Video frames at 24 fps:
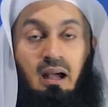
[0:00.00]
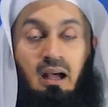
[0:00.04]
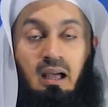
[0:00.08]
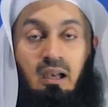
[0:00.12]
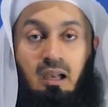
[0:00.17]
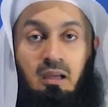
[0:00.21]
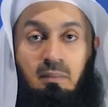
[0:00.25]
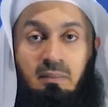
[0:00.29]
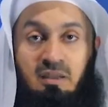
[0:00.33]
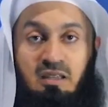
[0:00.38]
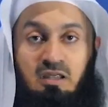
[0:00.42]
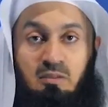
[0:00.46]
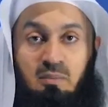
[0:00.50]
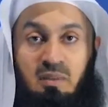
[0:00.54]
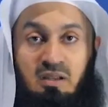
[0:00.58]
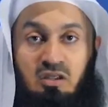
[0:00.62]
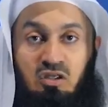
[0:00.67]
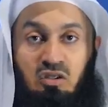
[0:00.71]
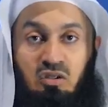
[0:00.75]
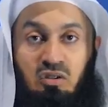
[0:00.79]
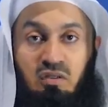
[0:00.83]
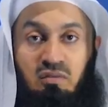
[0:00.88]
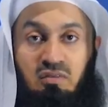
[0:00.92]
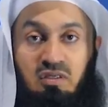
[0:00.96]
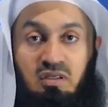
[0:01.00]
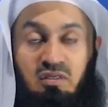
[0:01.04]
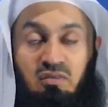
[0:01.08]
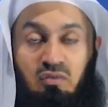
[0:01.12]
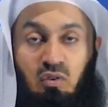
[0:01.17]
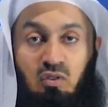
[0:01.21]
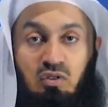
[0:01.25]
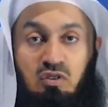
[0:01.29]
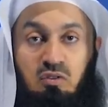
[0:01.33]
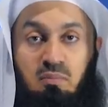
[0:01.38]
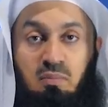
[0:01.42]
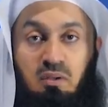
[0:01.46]
Allah makes mention of
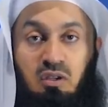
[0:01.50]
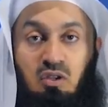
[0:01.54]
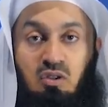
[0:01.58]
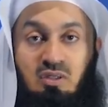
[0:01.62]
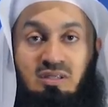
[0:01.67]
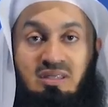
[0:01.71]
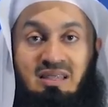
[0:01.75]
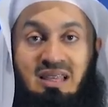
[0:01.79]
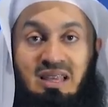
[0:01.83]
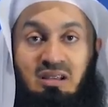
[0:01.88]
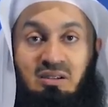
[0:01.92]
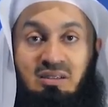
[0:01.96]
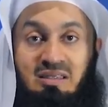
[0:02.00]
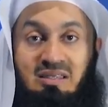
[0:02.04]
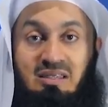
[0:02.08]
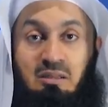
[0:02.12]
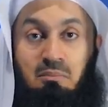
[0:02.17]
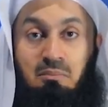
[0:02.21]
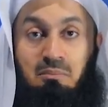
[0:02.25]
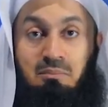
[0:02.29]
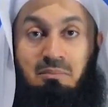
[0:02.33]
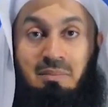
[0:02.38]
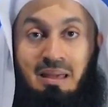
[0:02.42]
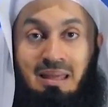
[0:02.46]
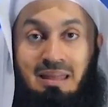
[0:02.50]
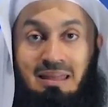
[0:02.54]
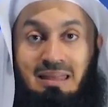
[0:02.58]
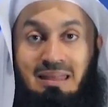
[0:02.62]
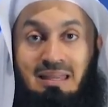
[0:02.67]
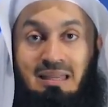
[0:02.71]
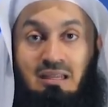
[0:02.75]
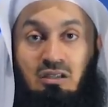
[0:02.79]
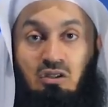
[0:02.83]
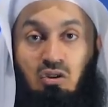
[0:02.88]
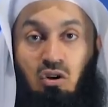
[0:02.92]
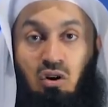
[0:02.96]
divorce because there is a
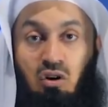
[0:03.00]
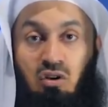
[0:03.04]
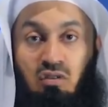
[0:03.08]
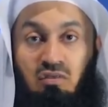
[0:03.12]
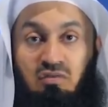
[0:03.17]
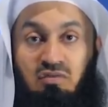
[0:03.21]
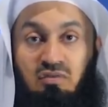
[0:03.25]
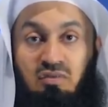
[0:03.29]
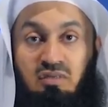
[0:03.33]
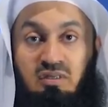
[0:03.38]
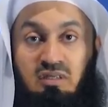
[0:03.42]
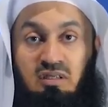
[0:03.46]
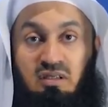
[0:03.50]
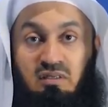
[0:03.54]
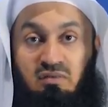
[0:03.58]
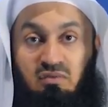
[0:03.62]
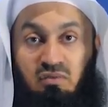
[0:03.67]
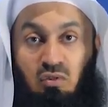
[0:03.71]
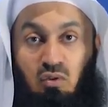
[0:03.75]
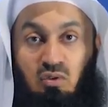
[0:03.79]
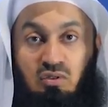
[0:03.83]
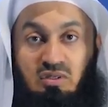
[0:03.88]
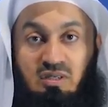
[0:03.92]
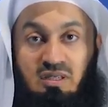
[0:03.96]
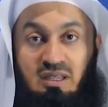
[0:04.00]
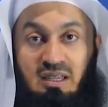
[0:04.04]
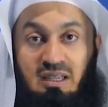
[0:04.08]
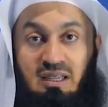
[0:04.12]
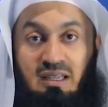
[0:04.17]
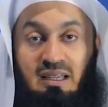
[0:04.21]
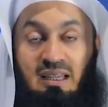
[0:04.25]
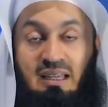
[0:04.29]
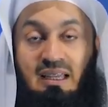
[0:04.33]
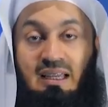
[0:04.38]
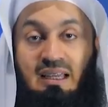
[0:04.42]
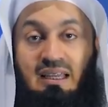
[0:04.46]
method of
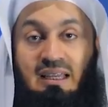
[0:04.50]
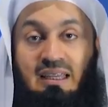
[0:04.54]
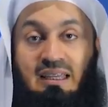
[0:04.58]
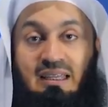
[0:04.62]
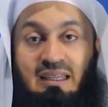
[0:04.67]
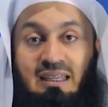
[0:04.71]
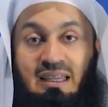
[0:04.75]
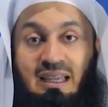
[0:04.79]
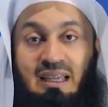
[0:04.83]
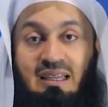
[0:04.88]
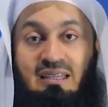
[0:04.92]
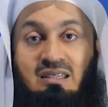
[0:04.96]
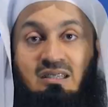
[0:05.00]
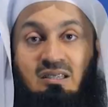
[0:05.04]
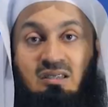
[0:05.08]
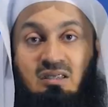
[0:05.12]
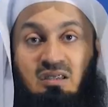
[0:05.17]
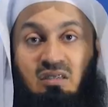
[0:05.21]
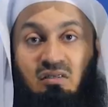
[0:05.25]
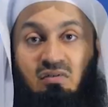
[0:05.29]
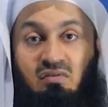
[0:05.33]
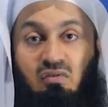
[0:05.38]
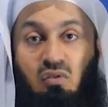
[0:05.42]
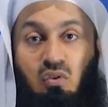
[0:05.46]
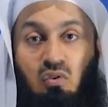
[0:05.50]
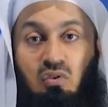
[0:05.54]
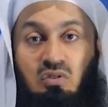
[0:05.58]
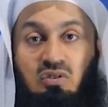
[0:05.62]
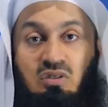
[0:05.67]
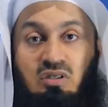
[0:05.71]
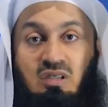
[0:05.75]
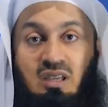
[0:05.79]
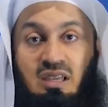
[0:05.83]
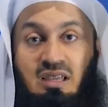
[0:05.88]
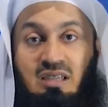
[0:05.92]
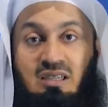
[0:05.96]
divorcing, yet
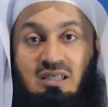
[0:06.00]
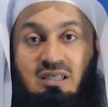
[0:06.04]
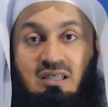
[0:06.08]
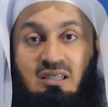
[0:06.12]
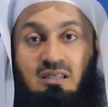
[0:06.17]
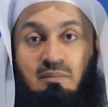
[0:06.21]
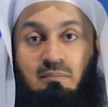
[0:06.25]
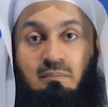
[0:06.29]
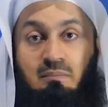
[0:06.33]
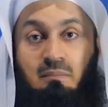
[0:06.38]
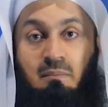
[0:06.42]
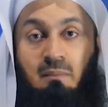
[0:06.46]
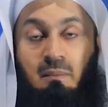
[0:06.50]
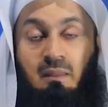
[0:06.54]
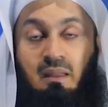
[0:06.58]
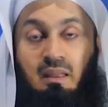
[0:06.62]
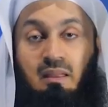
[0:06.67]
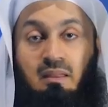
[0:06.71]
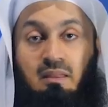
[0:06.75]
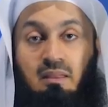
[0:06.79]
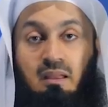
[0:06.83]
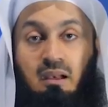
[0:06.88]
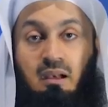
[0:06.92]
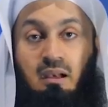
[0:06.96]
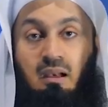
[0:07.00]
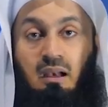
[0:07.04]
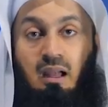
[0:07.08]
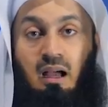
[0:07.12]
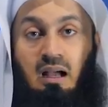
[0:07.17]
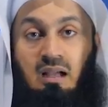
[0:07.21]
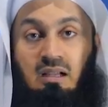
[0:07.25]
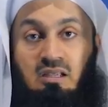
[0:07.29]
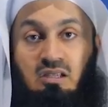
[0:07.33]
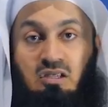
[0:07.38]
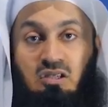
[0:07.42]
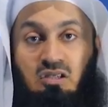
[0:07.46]
divorce is the
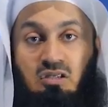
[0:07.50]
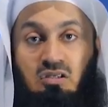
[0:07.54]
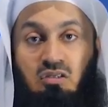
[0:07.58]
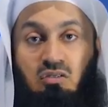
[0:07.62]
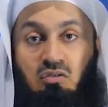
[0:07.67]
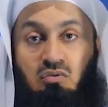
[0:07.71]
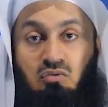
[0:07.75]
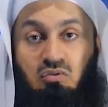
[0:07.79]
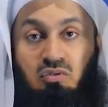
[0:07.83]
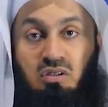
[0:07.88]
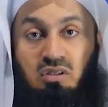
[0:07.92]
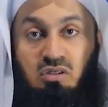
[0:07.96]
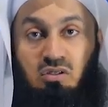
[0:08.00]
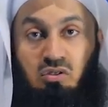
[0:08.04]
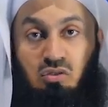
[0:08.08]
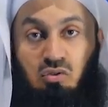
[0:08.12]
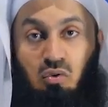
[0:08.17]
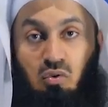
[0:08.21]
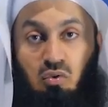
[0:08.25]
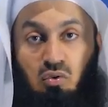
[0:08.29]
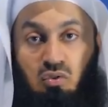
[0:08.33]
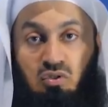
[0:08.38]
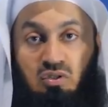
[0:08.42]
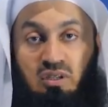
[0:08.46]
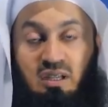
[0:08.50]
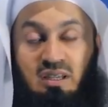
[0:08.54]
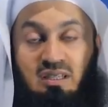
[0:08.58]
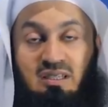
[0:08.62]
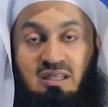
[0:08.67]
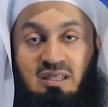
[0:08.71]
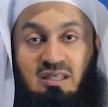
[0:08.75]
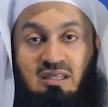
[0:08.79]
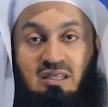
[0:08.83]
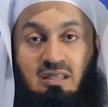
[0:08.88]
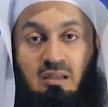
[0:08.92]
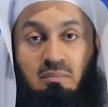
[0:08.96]
last resort.
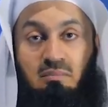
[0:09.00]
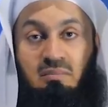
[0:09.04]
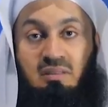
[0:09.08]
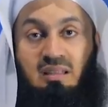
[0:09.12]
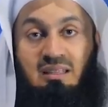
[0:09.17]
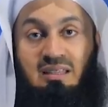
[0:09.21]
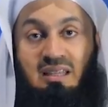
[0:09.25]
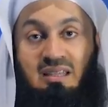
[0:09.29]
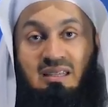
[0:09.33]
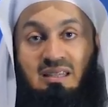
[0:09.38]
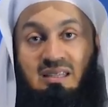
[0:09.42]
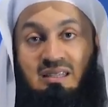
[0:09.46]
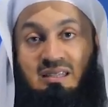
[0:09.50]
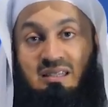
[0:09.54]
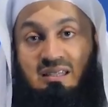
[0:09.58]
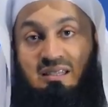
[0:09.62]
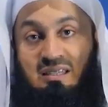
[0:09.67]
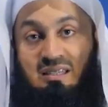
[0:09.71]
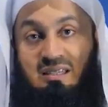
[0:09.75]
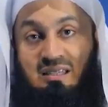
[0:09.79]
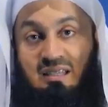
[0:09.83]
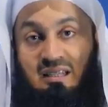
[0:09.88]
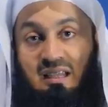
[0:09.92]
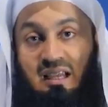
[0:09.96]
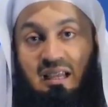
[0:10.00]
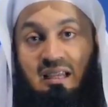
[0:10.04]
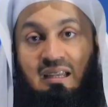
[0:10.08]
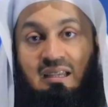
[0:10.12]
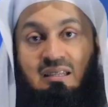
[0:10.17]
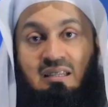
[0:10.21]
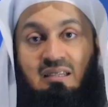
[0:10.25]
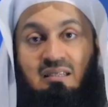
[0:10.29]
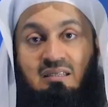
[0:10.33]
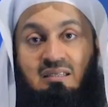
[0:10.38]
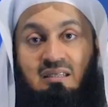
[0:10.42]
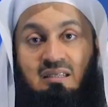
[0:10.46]
It is something that is
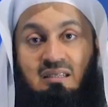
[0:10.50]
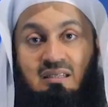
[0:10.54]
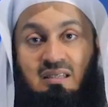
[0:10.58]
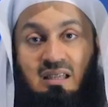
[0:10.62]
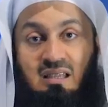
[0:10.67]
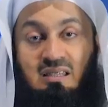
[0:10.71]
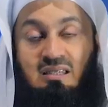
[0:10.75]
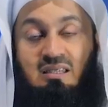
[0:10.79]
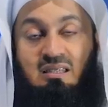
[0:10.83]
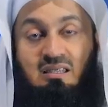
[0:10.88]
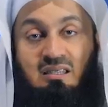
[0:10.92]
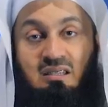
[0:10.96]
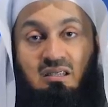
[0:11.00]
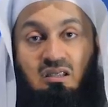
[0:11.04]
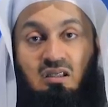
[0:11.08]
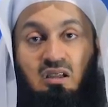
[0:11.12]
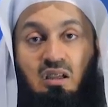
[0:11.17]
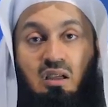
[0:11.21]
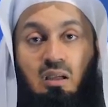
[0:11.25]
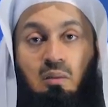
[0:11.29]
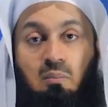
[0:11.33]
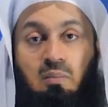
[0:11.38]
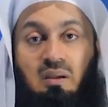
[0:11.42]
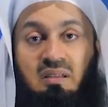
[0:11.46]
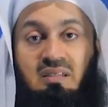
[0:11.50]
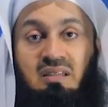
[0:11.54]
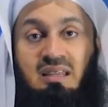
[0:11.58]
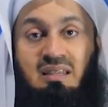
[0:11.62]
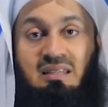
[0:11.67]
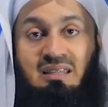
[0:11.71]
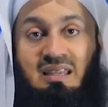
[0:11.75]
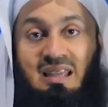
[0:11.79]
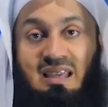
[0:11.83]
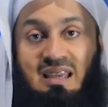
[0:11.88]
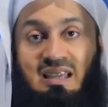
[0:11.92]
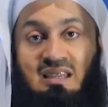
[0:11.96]
disliked and detested, but
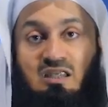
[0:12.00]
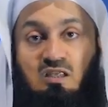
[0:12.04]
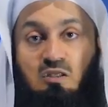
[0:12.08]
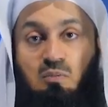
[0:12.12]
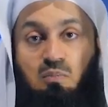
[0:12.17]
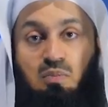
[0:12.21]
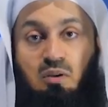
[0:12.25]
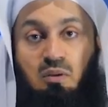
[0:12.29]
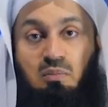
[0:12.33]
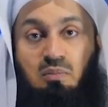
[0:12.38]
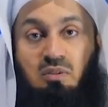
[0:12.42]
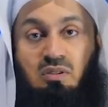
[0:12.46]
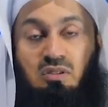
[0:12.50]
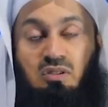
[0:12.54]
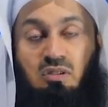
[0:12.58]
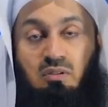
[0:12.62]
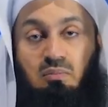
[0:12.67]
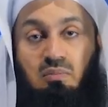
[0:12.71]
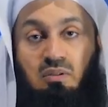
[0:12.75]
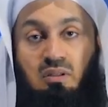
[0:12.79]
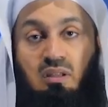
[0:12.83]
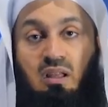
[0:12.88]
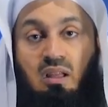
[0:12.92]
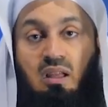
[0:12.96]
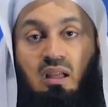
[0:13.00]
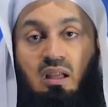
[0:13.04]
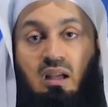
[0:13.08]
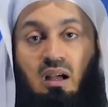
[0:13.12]
it is permissible.